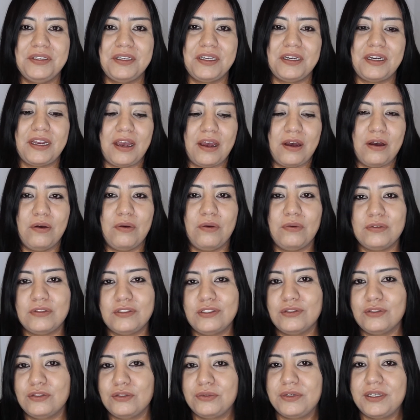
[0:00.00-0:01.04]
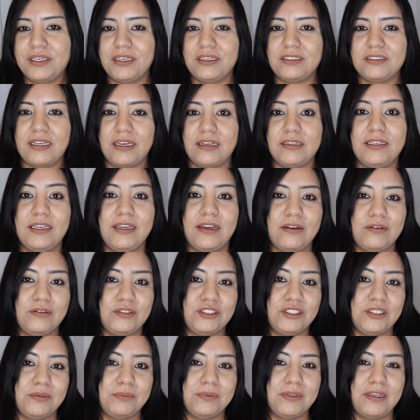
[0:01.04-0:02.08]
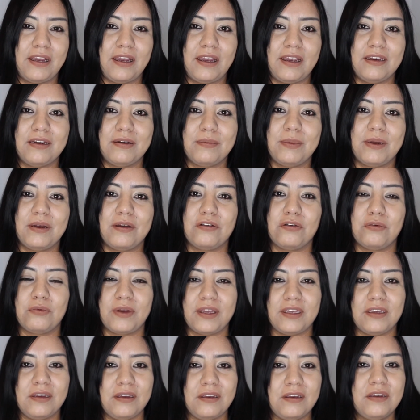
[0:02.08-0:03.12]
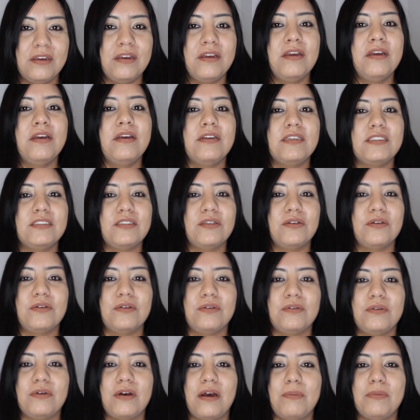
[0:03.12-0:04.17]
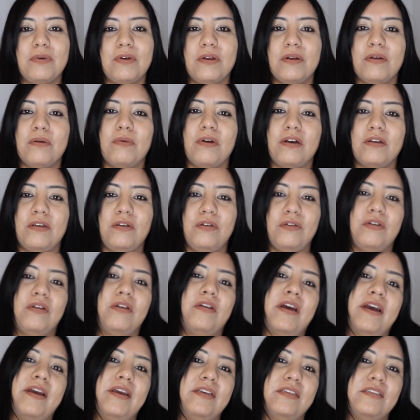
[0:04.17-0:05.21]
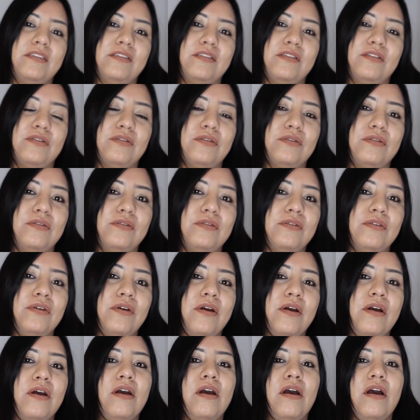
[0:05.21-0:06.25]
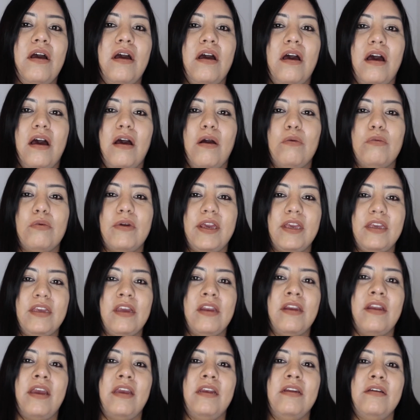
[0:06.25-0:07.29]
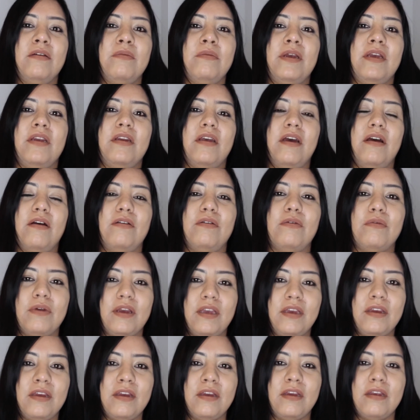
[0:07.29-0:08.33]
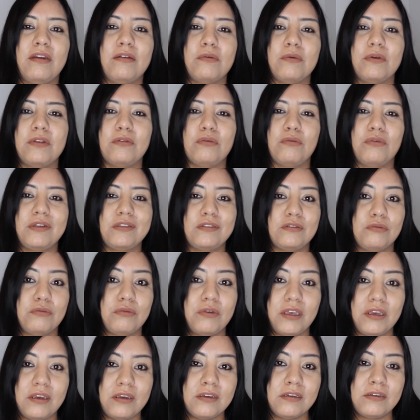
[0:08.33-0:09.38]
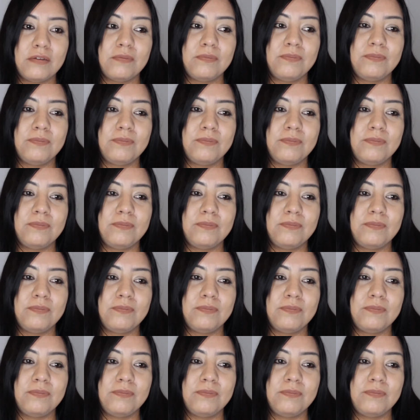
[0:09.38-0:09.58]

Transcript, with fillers: and how to do it exactly how to ship the item how to weigh it so i'm gonna walk you guys through uh, weighing an item and how to weigh it and with what to weigh it